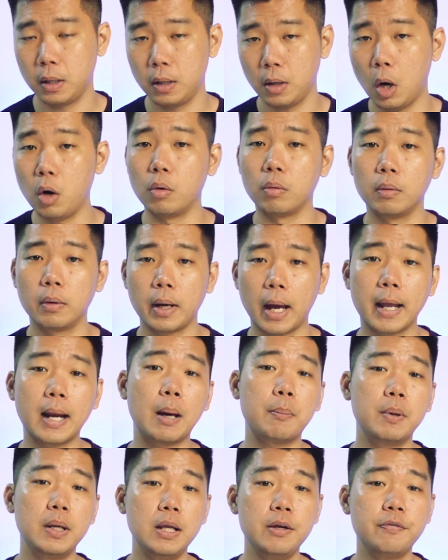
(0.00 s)
Oh, and
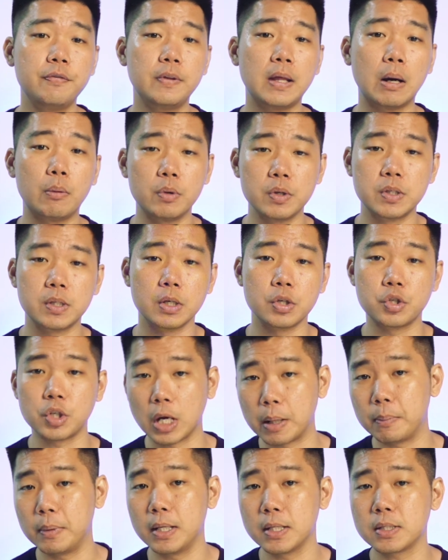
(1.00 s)
I believe there was a
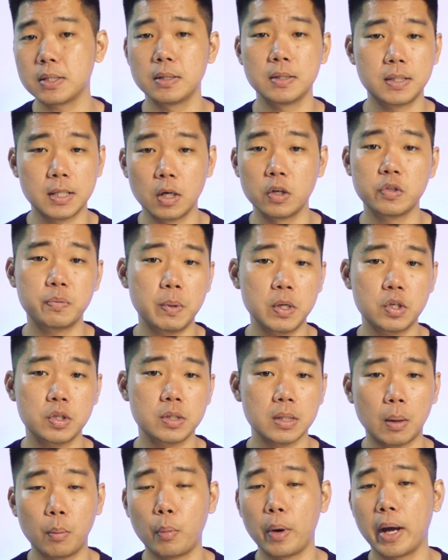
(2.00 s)
shameless sales pitch
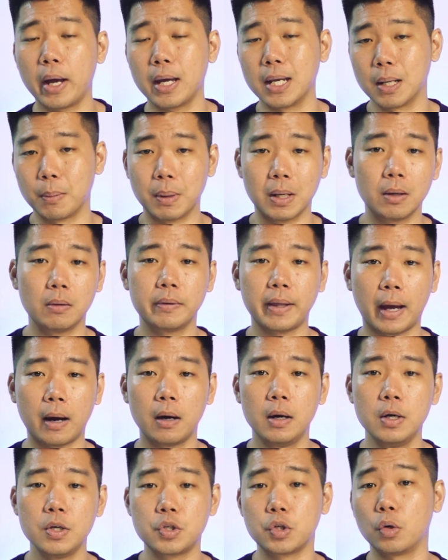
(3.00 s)
somewhere in the middle there.
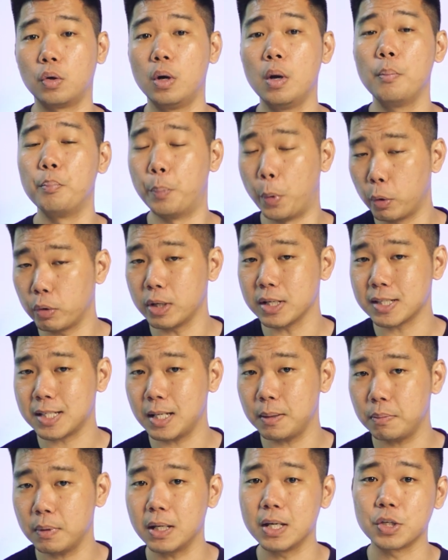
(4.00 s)
So bonus
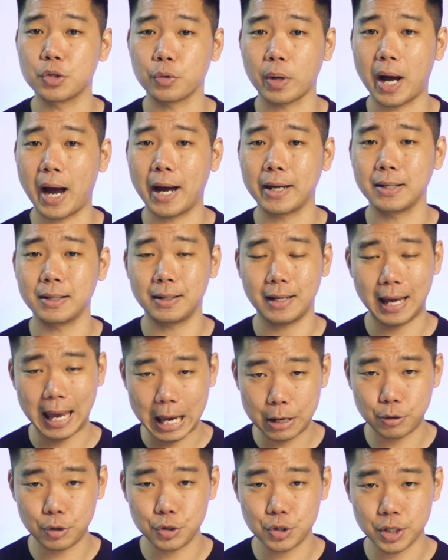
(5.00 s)
tip is to hire
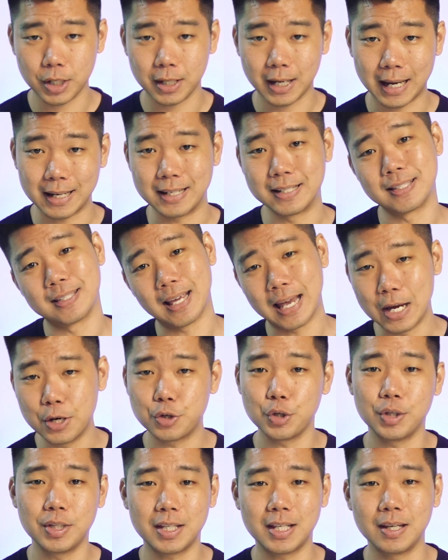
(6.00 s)
Adrian Ching and his
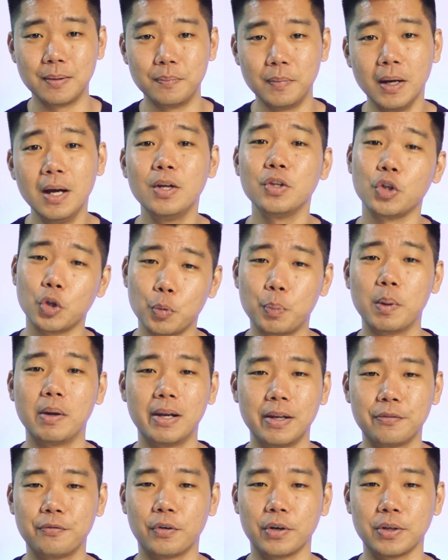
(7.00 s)
Asian team to
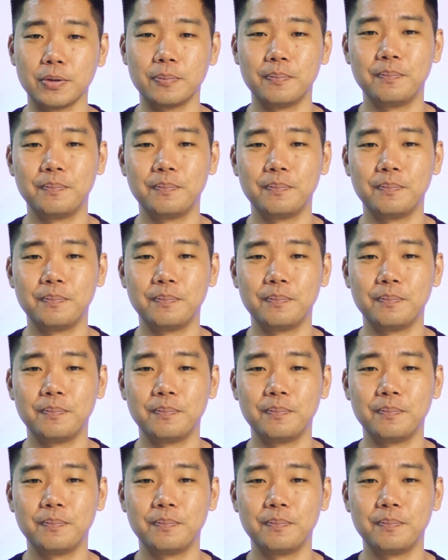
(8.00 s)
build it for you.